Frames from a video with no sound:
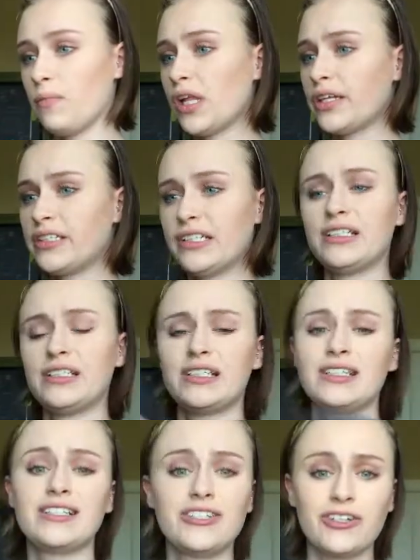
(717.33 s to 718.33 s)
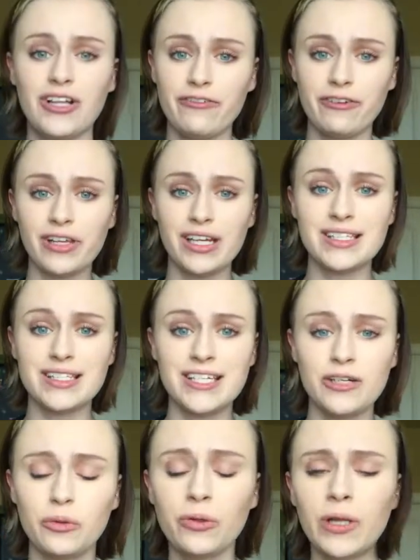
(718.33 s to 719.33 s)
blend it until I feel that it's
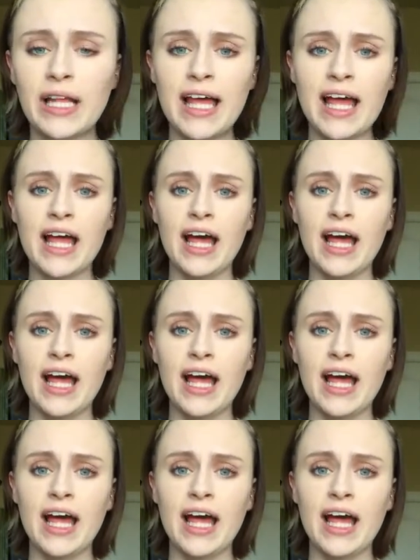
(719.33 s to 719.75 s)
equal